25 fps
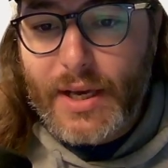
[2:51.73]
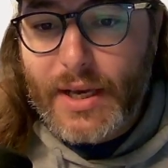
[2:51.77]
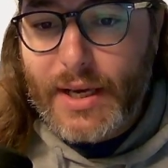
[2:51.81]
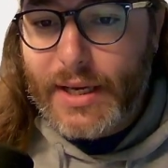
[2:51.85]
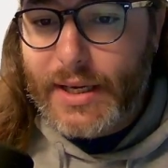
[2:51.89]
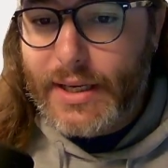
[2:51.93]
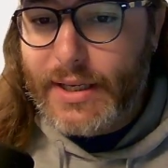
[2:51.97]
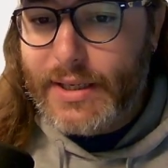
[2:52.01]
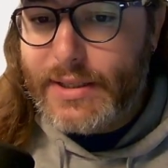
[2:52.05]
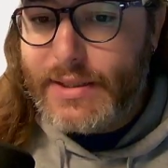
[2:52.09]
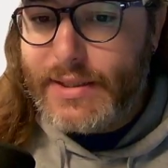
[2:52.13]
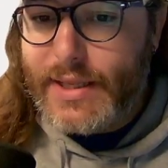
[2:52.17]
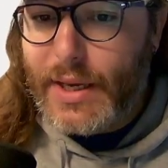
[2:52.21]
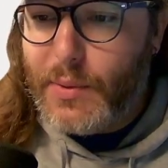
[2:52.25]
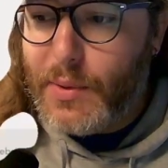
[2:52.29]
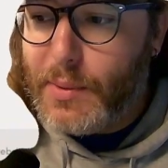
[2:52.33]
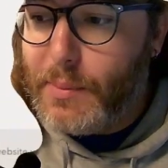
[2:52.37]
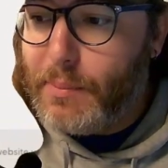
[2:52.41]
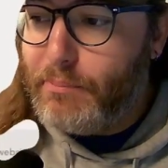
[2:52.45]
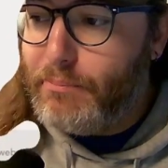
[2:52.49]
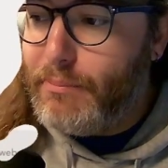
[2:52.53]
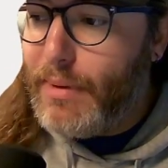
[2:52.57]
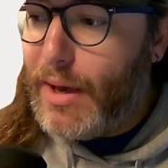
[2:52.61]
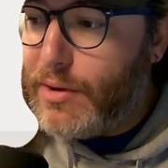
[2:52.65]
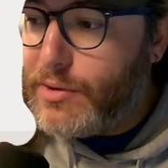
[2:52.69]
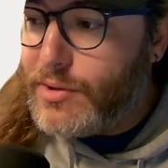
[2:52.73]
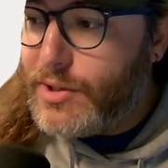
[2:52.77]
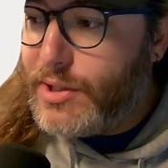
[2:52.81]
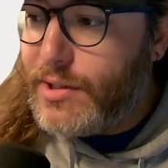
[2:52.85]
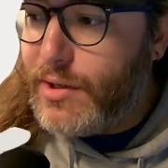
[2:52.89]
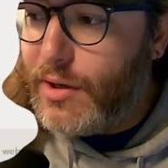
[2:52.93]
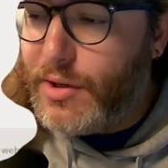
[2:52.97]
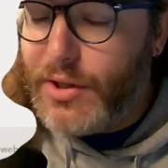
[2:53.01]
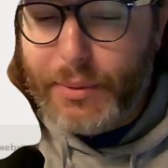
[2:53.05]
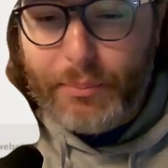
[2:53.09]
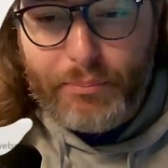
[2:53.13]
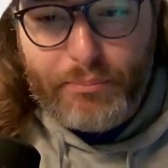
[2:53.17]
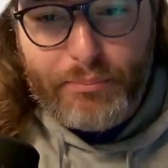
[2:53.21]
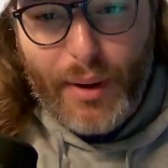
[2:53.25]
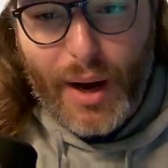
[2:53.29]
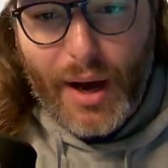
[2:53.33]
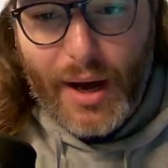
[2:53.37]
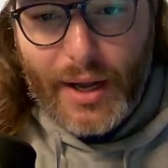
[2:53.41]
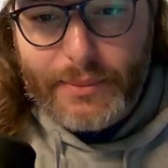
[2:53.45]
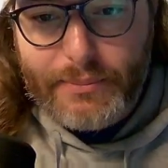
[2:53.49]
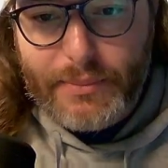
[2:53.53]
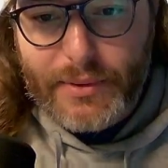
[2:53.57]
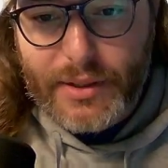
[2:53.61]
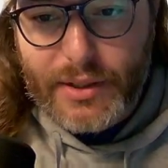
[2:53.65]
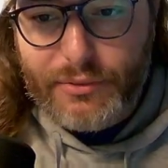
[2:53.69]
is they were mounted on the
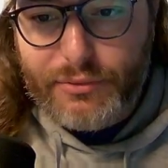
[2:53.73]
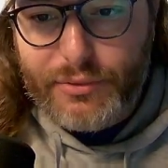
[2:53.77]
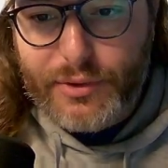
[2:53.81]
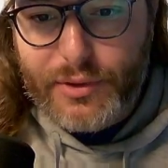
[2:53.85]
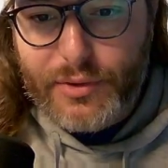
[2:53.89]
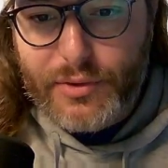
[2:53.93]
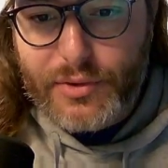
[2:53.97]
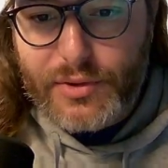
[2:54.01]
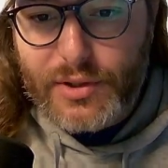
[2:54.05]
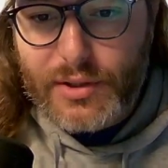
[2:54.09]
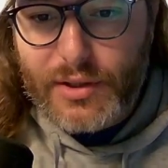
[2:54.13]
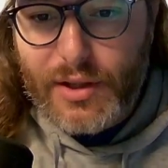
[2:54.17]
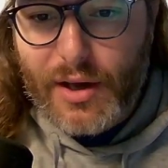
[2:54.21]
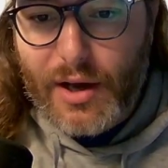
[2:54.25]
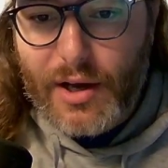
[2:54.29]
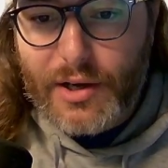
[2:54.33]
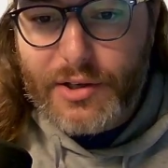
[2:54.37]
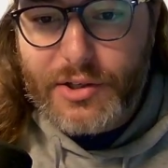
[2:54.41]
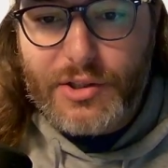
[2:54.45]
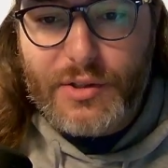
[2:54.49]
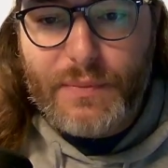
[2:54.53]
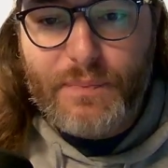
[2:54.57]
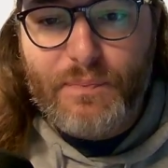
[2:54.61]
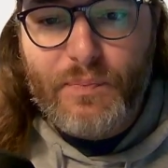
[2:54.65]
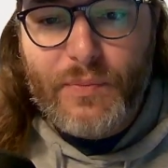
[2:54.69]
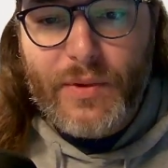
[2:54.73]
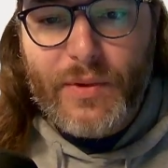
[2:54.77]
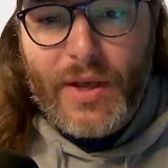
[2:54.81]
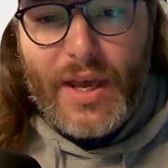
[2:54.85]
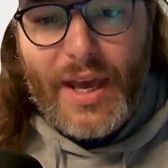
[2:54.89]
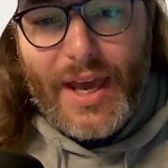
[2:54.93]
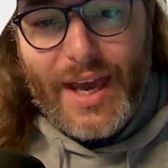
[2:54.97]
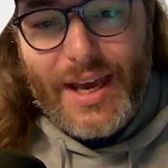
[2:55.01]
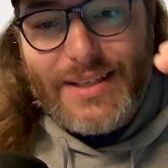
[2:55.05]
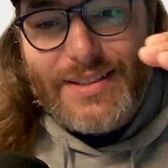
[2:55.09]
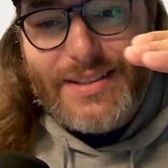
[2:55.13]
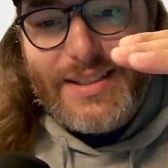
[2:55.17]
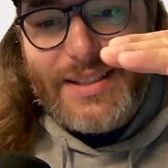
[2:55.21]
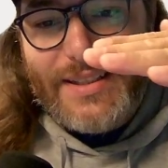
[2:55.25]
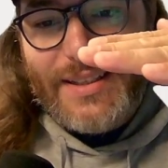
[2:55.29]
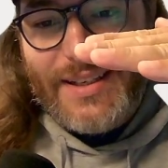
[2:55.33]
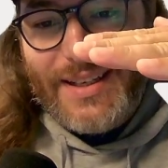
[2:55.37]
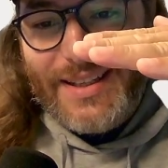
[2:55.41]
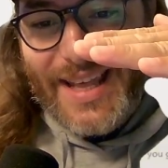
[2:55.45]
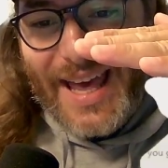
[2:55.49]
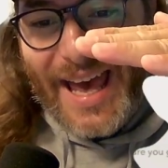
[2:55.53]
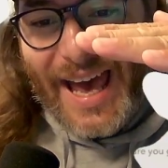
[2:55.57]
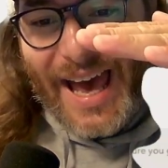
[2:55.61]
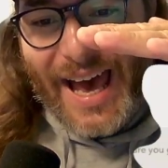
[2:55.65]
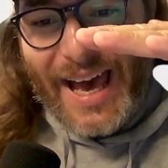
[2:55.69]
bottom of the fuselage and
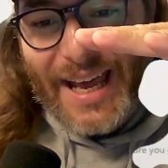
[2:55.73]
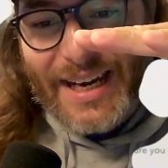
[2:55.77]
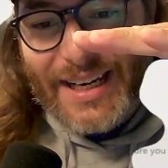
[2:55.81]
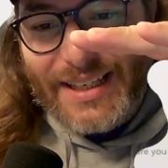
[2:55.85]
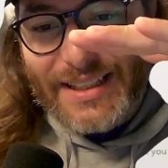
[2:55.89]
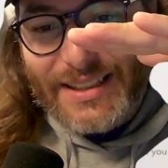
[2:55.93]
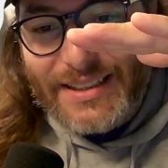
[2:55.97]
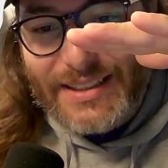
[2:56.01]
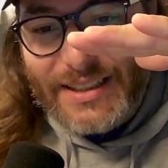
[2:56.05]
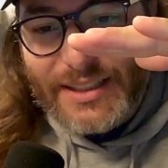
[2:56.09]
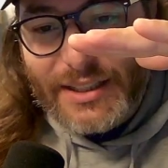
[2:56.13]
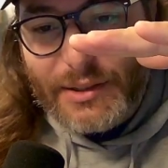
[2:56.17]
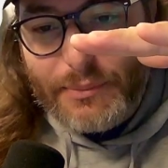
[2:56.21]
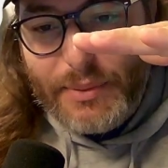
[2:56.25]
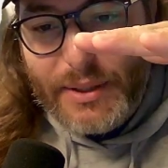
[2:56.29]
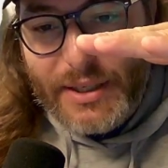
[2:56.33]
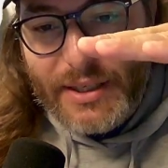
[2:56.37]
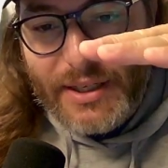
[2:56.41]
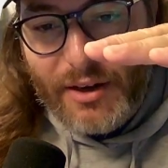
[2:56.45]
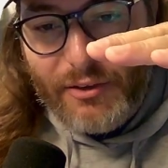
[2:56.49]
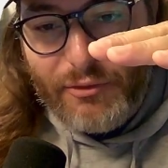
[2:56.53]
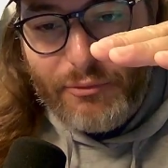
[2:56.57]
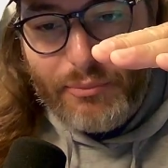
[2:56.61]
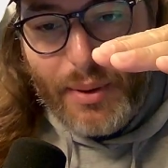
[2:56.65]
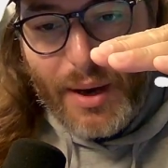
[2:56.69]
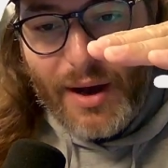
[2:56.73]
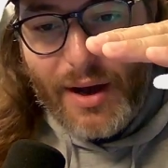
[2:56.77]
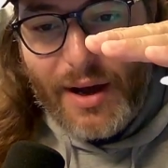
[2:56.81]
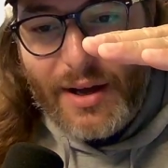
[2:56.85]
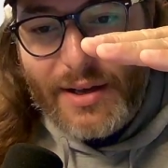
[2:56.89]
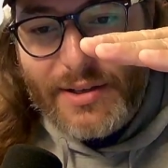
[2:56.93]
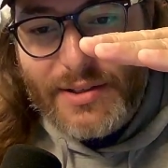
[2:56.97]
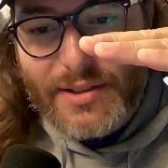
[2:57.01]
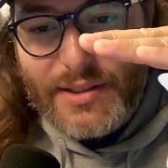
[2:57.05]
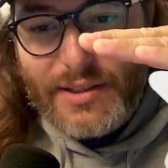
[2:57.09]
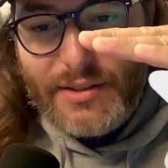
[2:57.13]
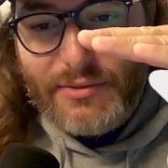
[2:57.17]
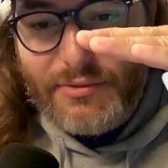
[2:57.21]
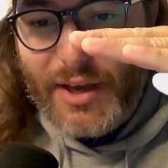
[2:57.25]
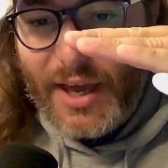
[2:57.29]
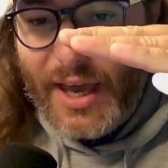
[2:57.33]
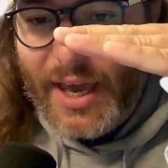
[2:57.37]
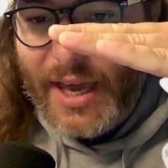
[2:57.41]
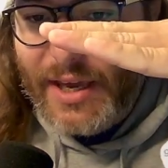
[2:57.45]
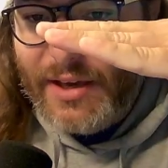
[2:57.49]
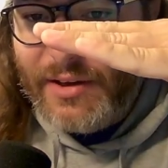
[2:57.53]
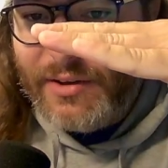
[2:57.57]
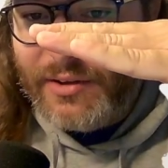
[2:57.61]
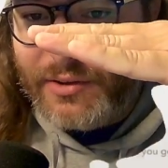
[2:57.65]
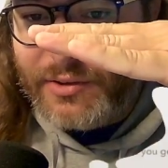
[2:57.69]
had a little bit of positive
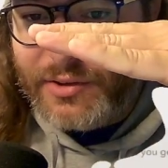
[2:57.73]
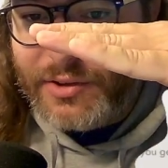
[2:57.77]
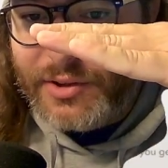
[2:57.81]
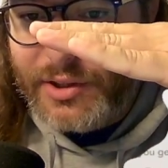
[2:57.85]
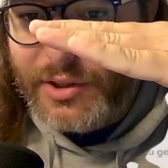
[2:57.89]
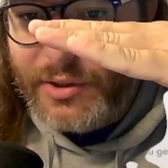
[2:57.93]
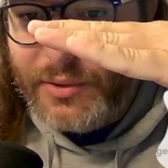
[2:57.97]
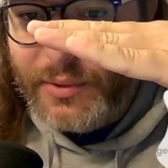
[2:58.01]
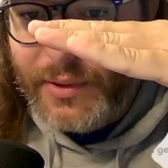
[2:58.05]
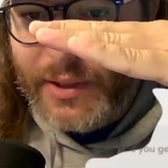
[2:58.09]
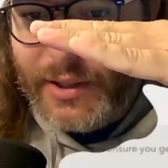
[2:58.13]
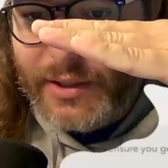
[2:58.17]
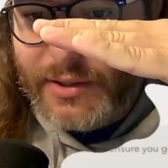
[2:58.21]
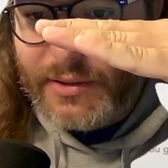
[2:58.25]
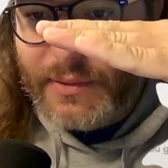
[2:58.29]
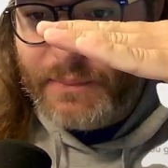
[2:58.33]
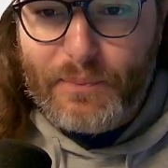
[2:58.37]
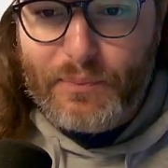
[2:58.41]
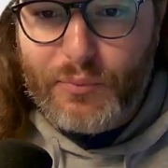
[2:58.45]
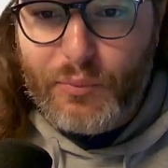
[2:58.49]
angle to it.